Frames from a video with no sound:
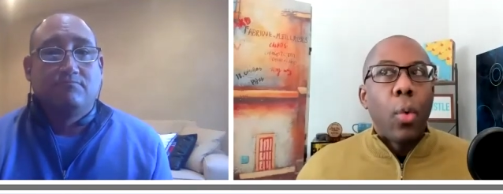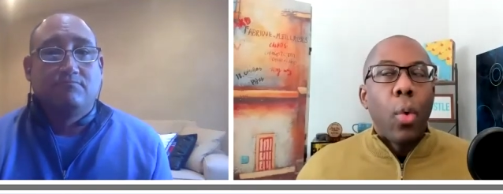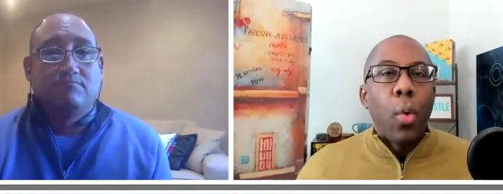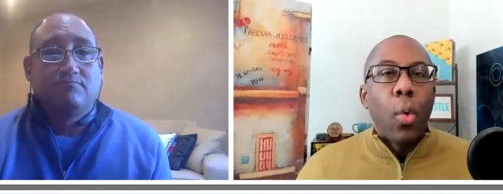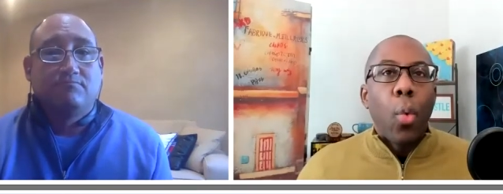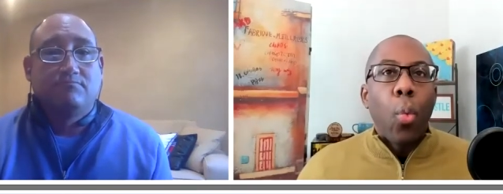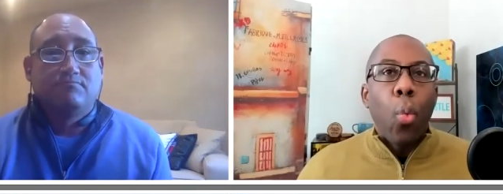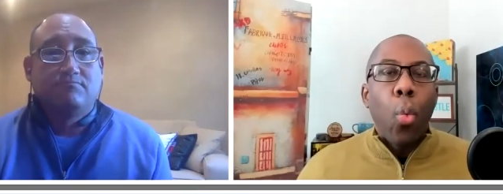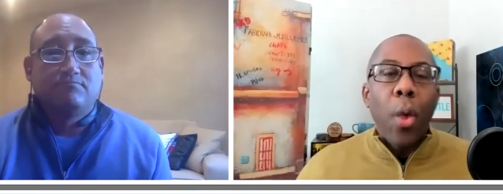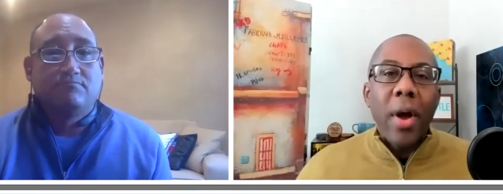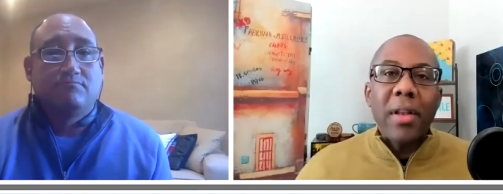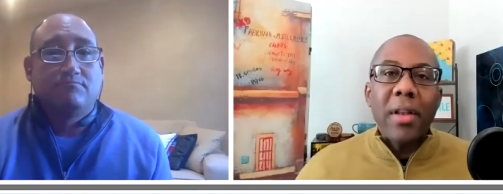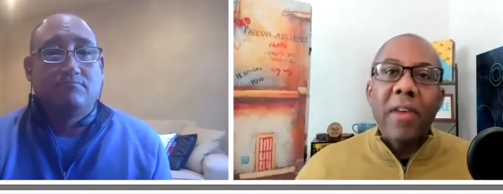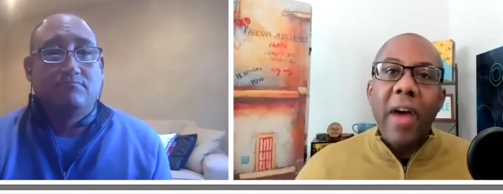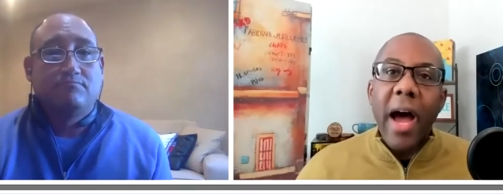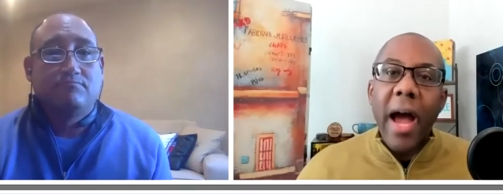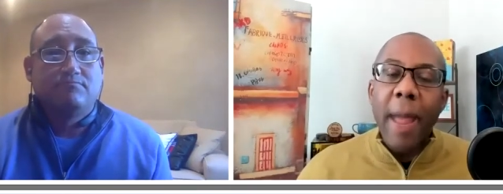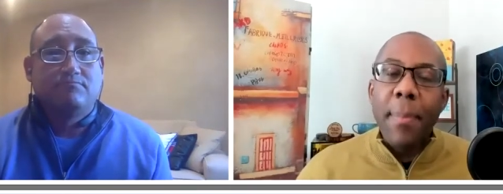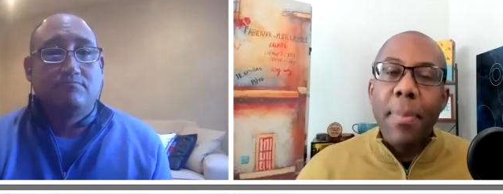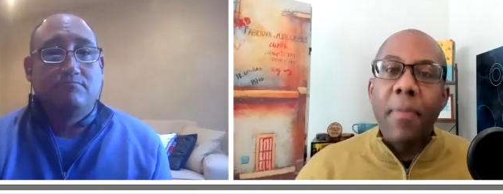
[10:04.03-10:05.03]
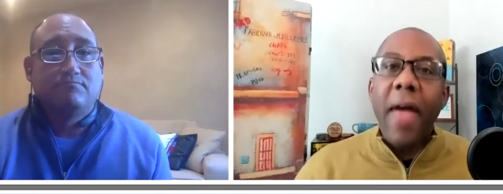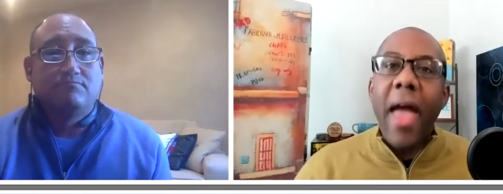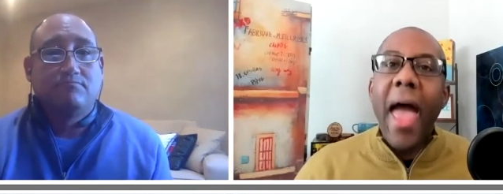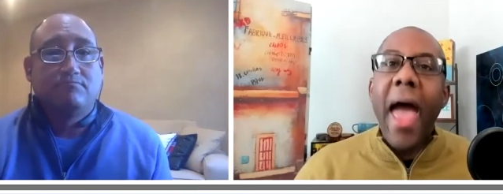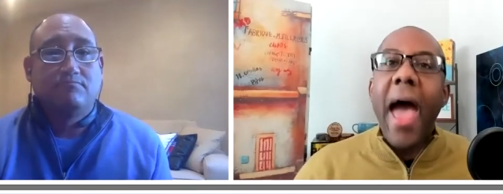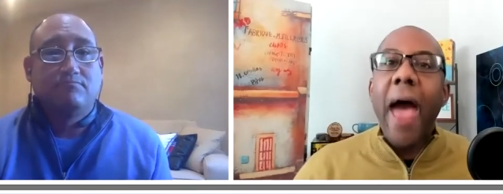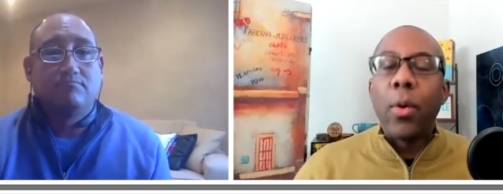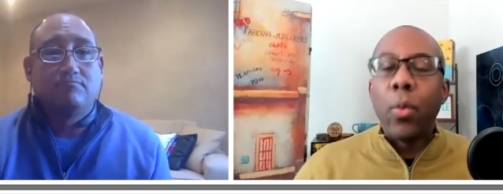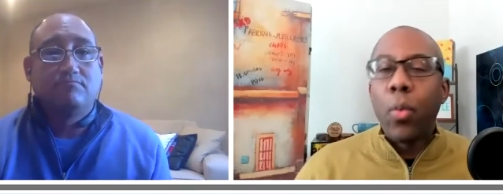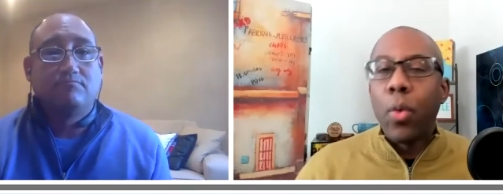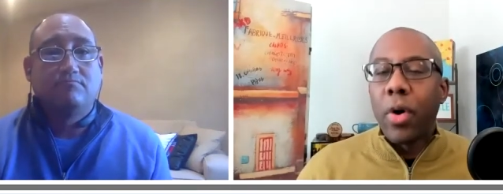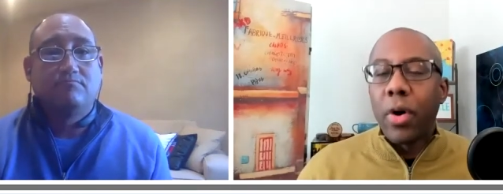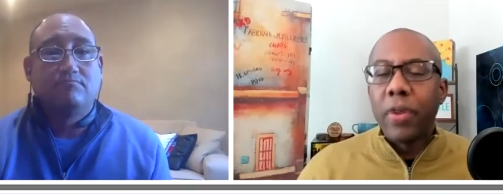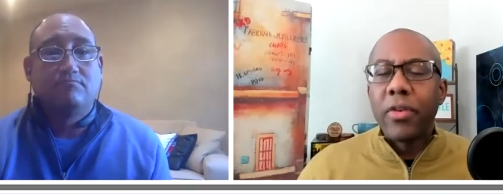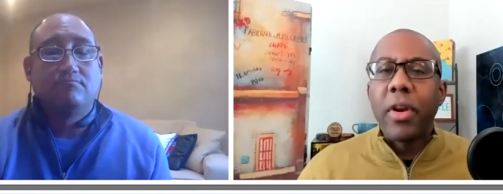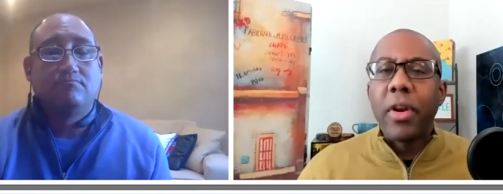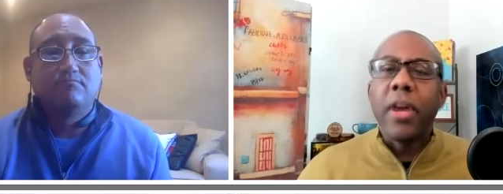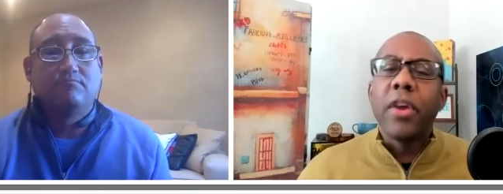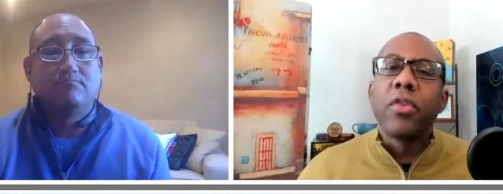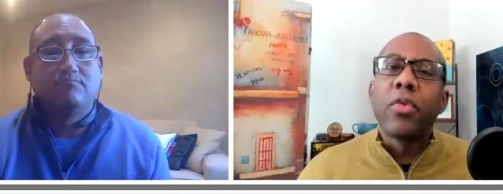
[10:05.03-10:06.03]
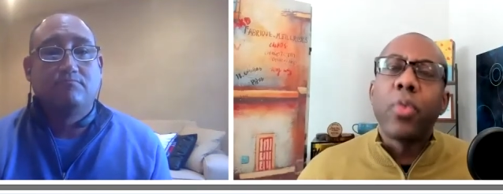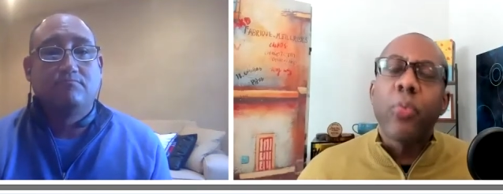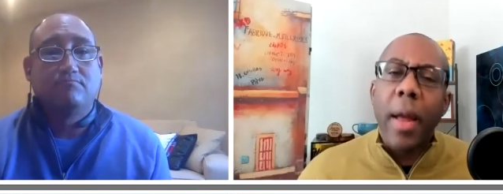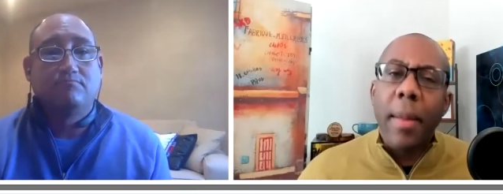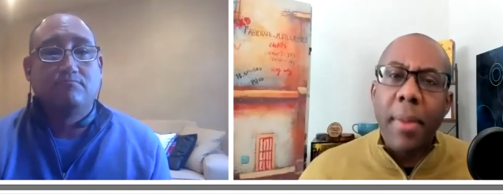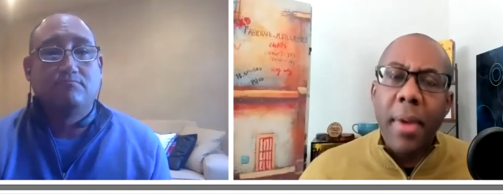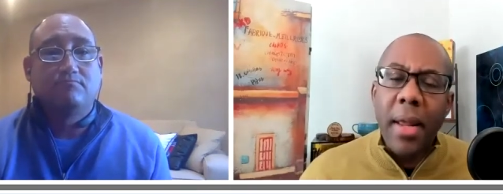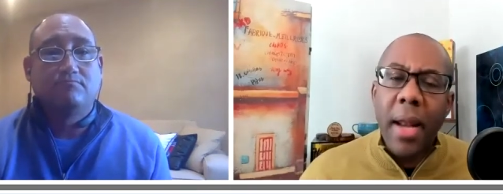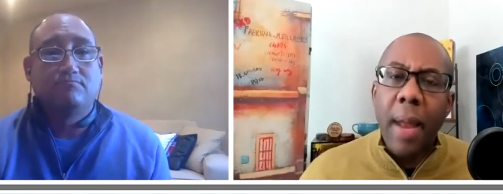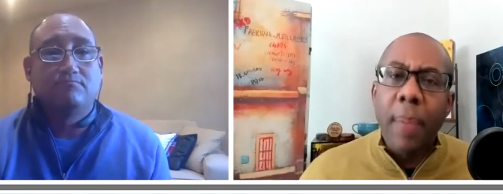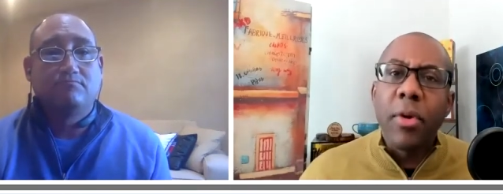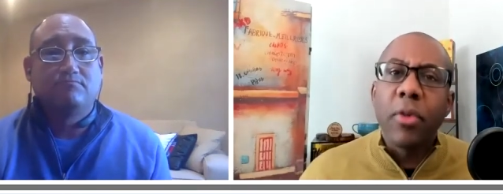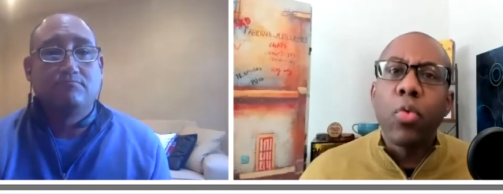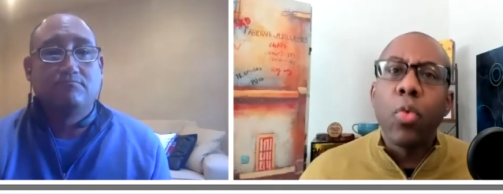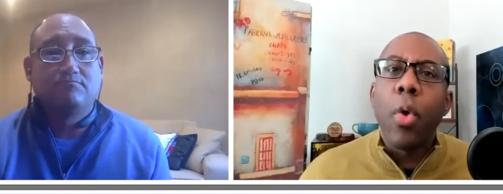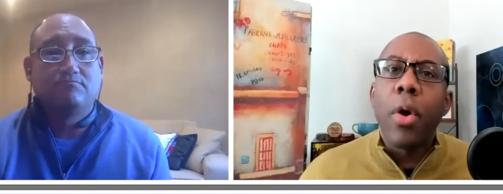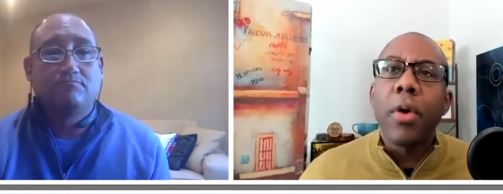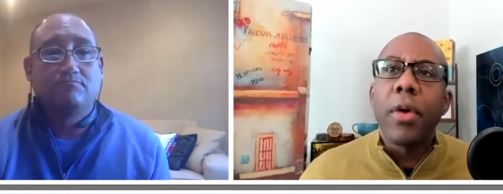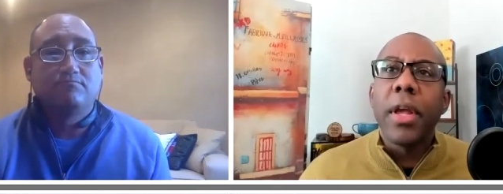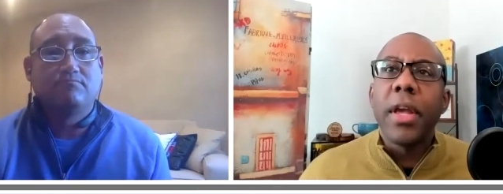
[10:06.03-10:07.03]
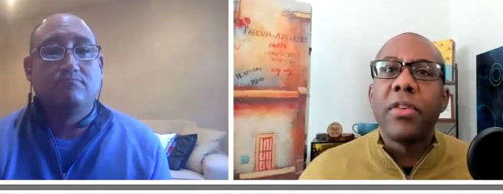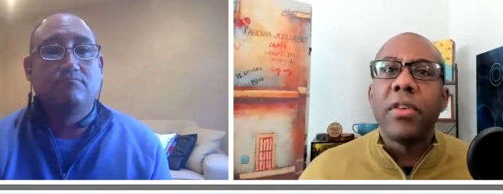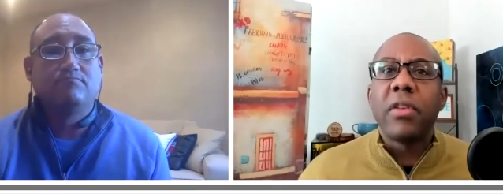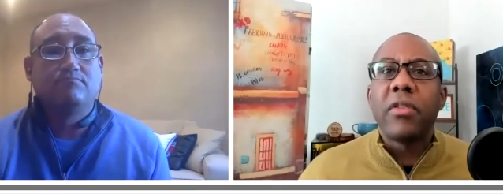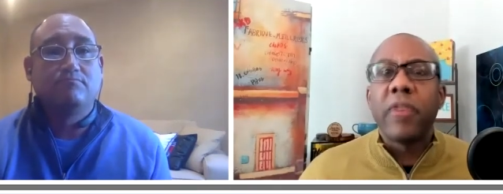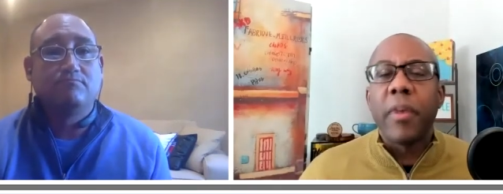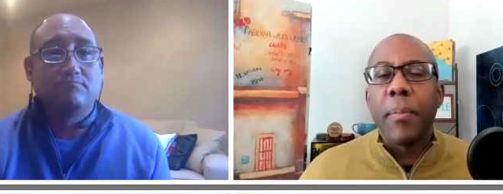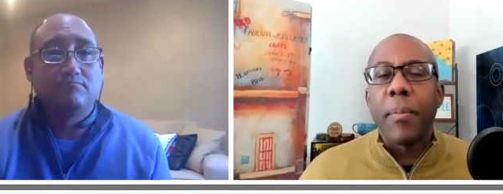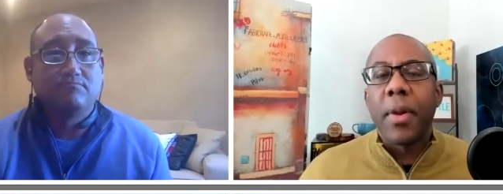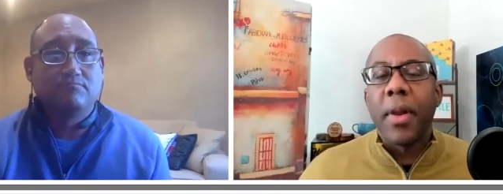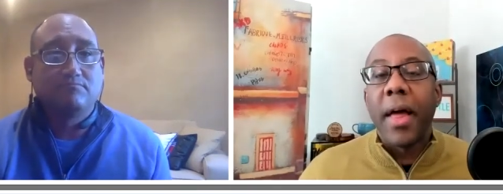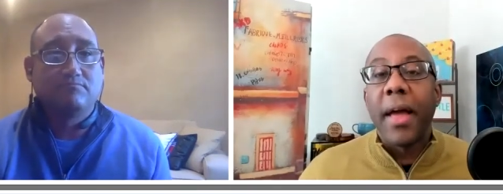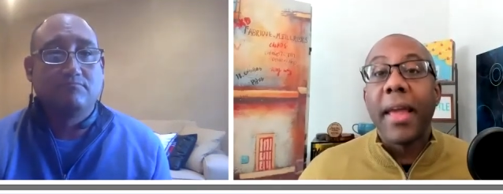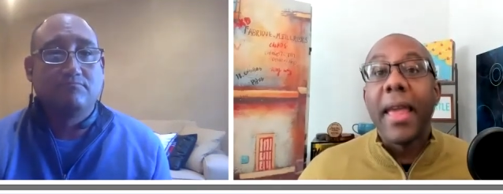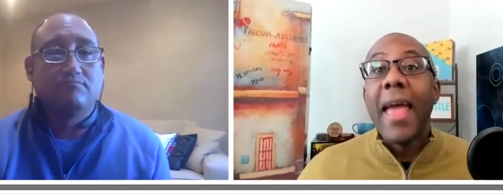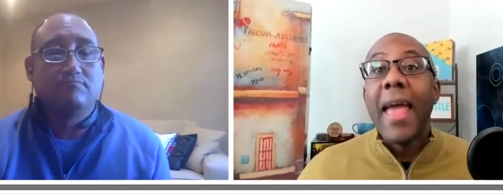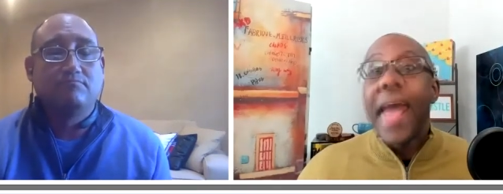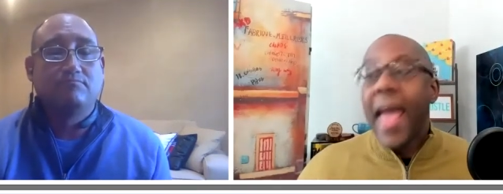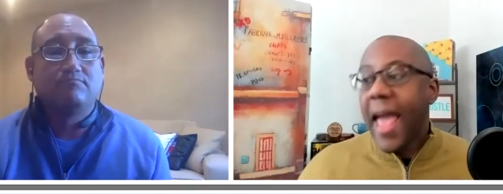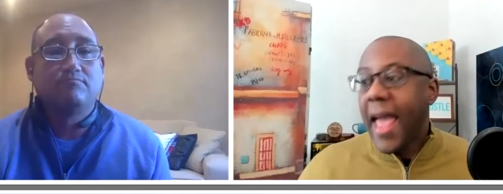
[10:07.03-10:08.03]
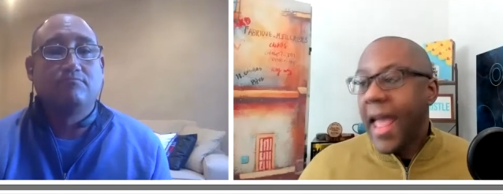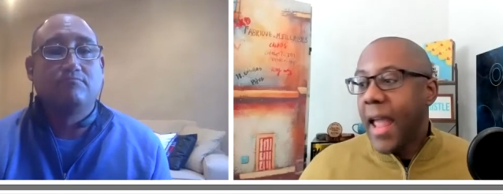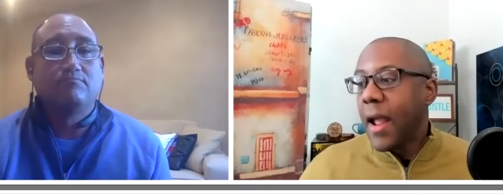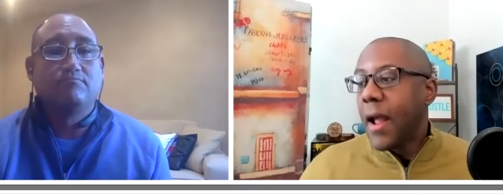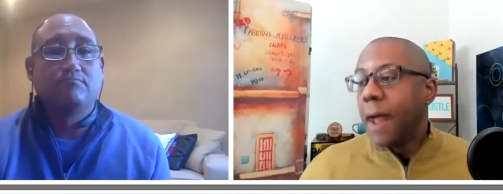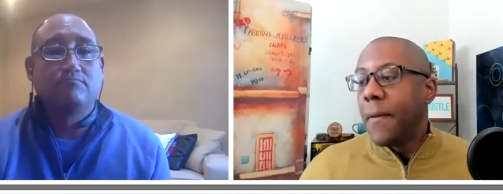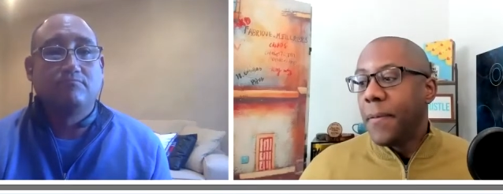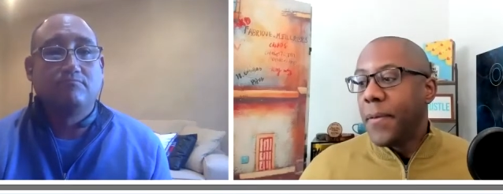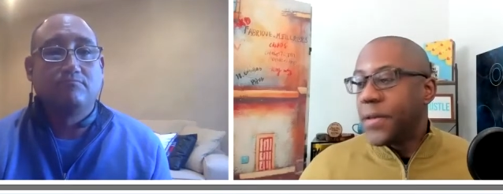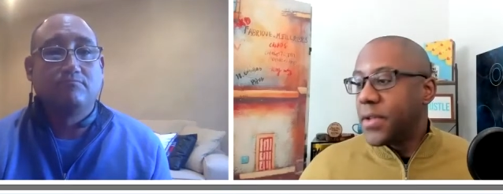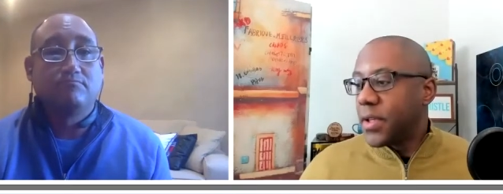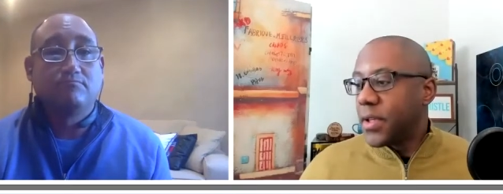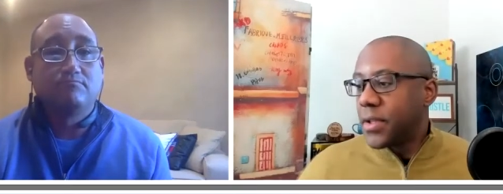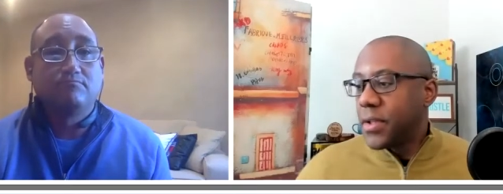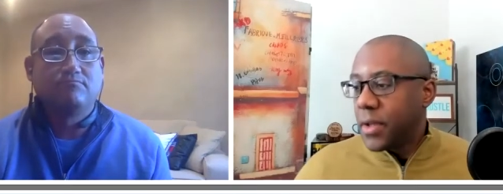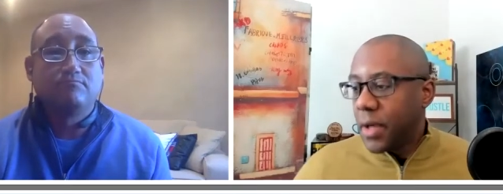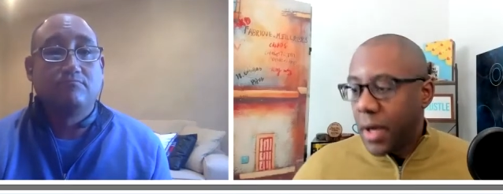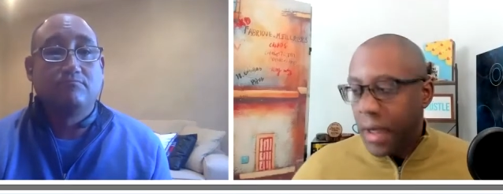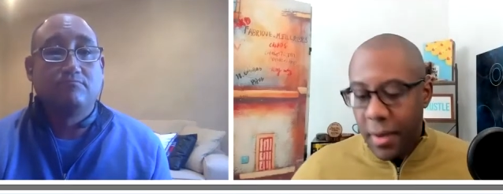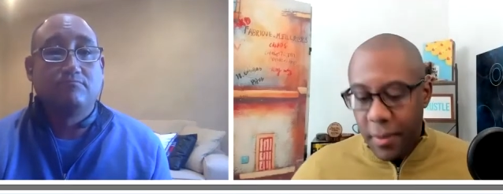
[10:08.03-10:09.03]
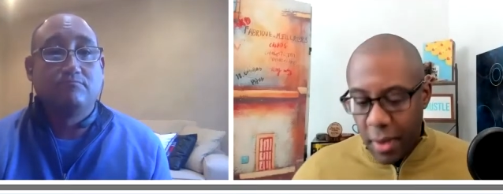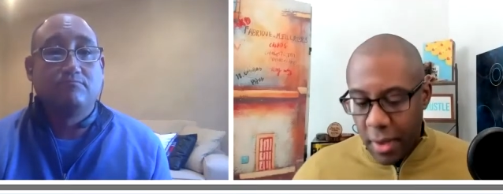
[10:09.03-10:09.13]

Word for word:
Speaker 1: what type of ad works and here's what i mean i'm just wondering is it something like hey this is uh,